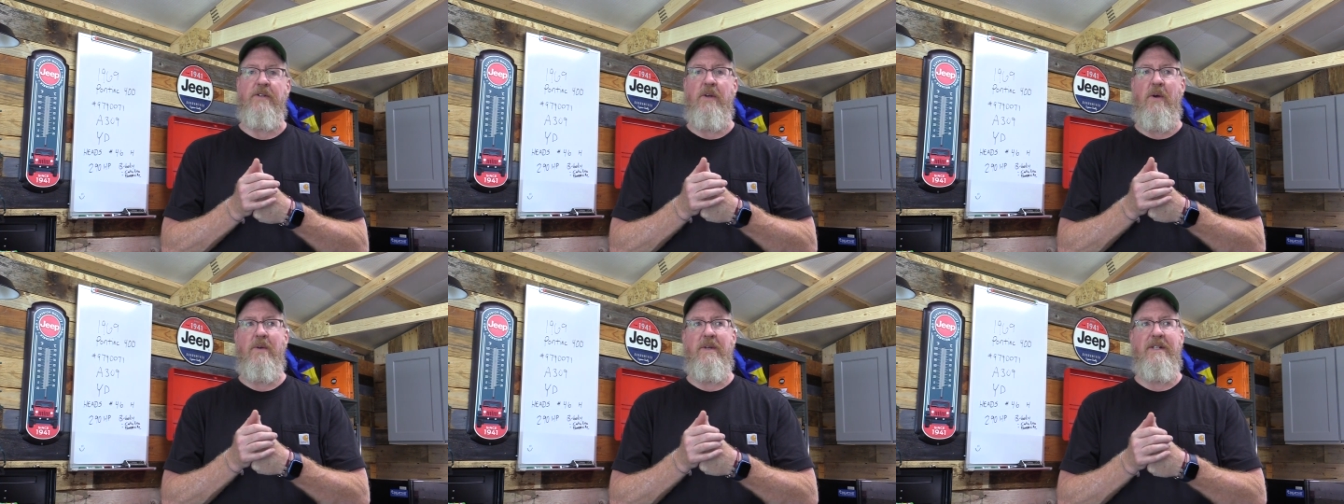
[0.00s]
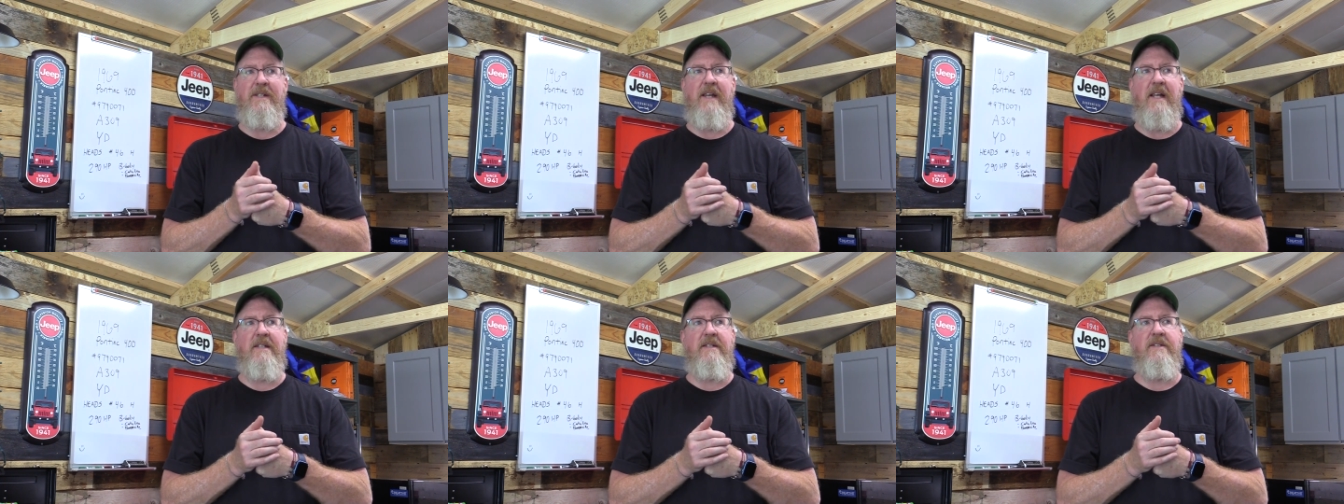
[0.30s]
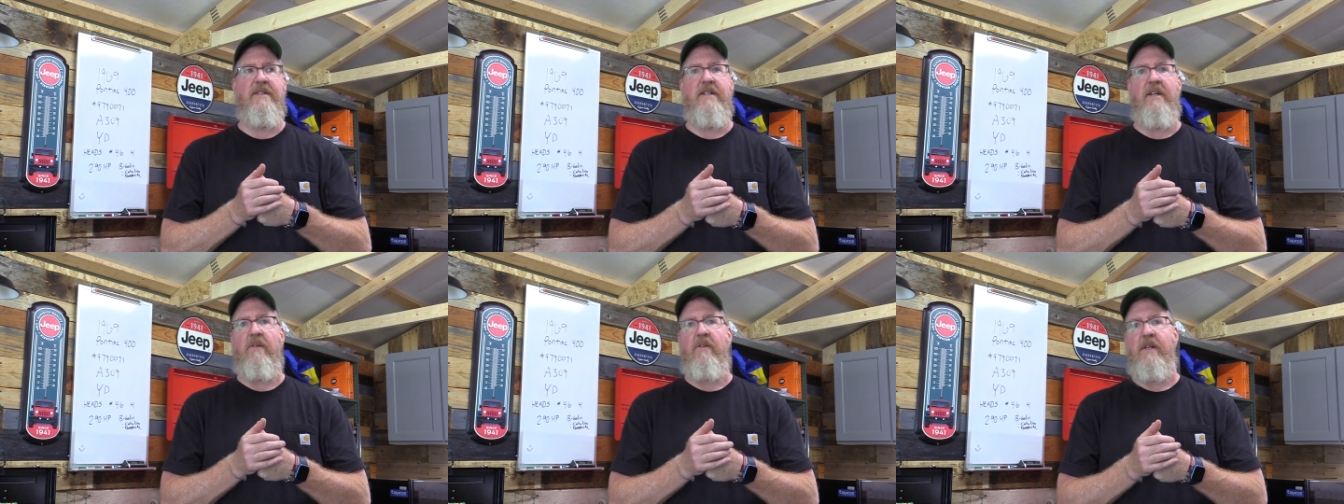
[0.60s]
Don't
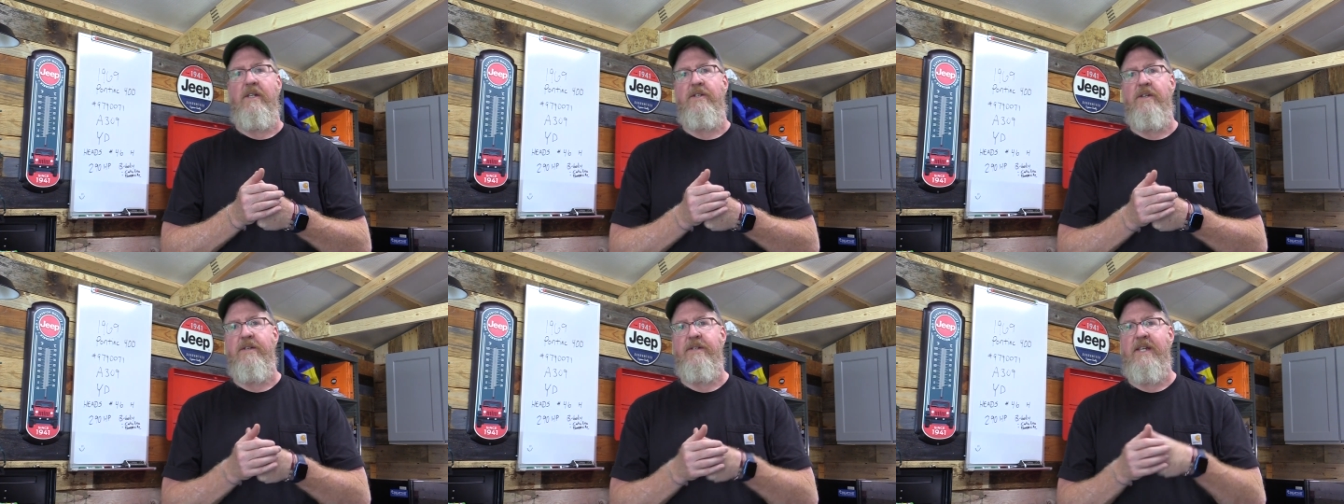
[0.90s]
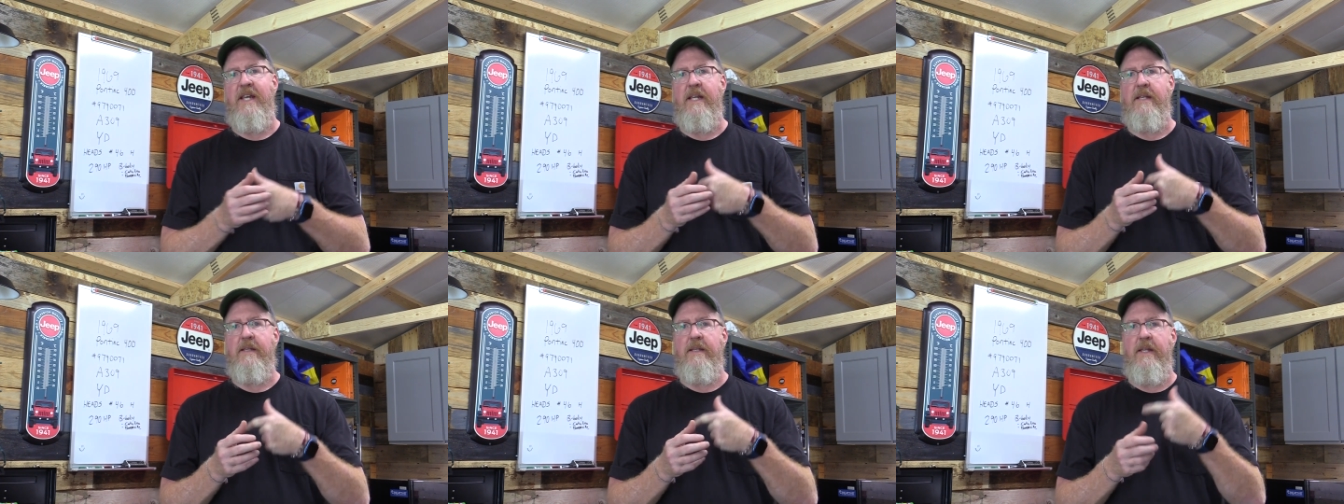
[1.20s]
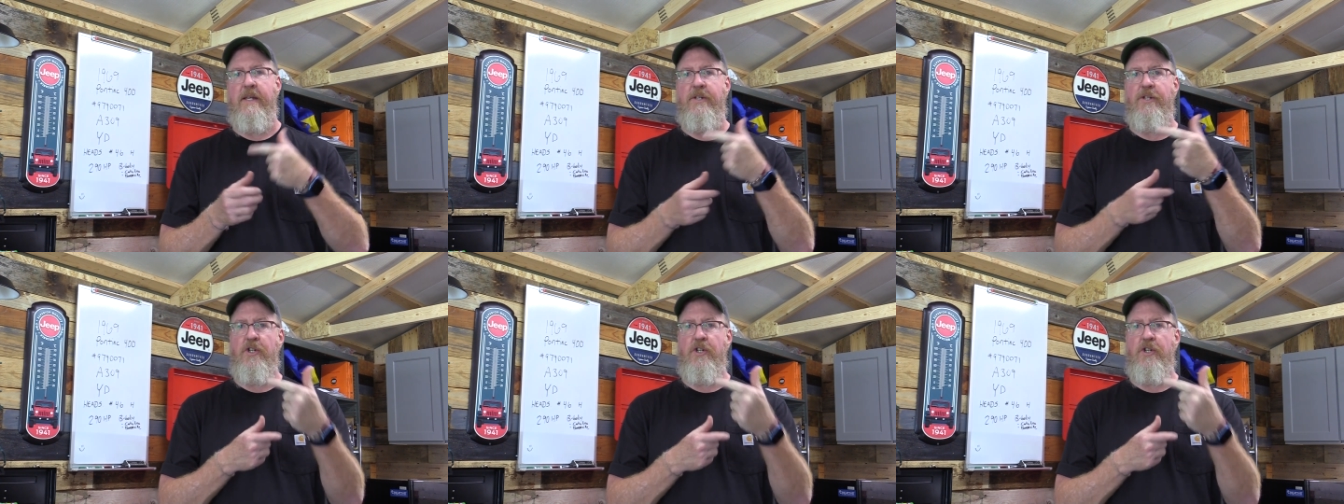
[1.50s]
necessarily just get the